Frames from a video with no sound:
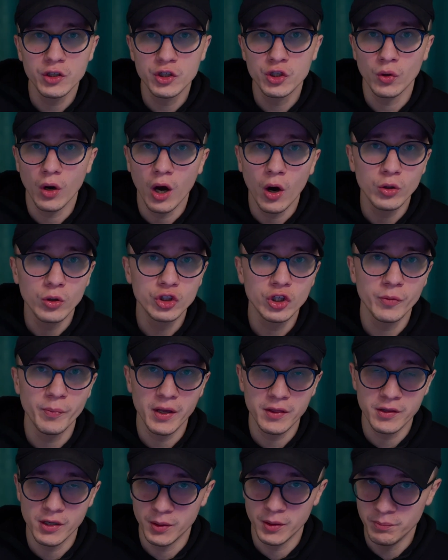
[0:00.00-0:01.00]
to
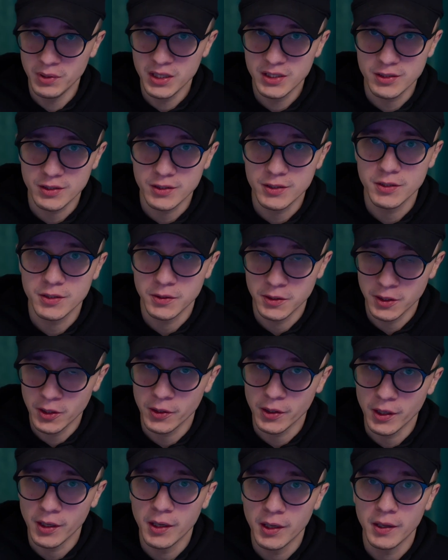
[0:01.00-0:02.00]
automate their business.
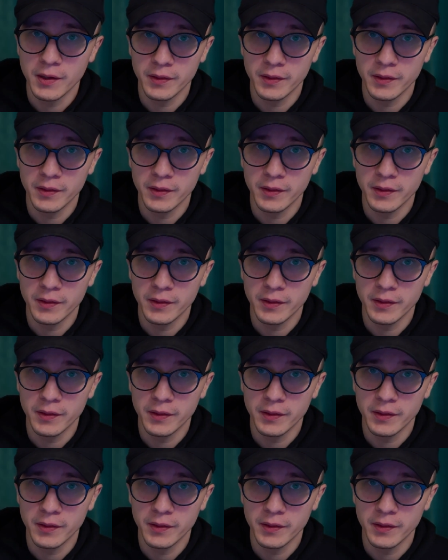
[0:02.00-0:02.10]
Good.